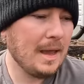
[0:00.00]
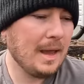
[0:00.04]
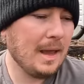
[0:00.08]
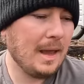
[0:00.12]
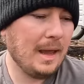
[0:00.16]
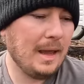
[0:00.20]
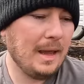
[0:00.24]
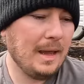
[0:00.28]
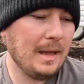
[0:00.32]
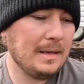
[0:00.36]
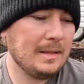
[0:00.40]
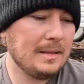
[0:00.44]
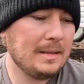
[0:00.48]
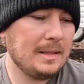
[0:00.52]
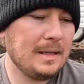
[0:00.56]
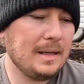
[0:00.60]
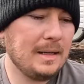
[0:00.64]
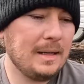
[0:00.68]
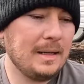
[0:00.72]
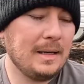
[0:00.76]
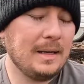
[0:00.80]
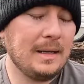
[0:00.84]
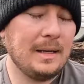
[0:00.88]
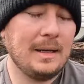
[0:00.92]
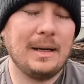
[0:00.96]
And
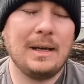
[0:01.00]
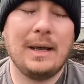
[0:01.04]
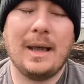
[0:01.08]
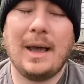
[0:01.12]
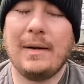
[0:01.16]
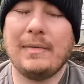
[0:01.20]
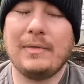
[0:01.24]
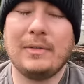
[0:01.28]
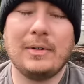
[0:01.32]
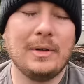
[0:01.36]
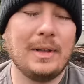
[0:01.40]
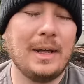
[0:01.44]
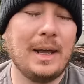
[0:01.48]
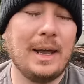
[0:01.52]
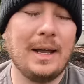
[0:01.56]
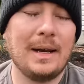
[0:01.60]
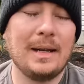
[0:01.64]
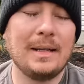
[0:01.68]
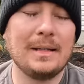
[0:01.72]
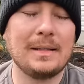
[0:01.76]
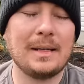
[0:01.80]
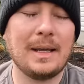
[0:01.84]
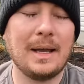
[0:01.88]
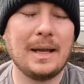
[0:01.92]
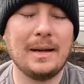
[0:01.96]
after that,
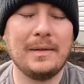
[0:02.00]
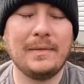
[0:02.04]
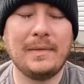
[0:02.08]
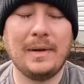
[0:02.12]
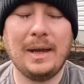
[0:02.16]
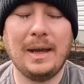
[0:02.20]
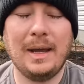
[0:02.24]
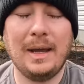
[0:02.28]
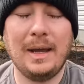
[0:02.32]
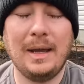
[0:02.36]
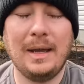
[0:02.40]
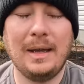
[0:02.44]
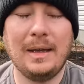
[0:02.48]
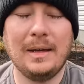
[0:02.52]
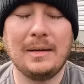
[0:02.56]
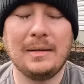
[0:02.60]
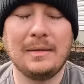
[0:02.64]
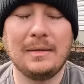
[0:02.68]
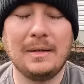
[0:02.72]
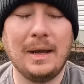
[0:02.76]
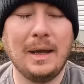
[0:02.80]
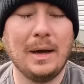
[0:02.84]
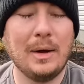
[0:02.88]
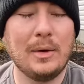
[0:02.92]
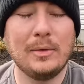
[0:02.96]
it's kind of a,
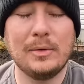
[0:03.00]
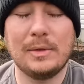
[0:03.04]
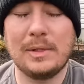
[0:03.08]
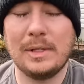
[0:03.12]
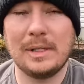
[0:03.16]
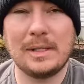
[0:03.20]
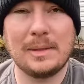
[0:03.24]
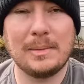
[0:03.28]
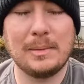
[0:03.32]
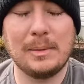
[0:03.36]
it holds its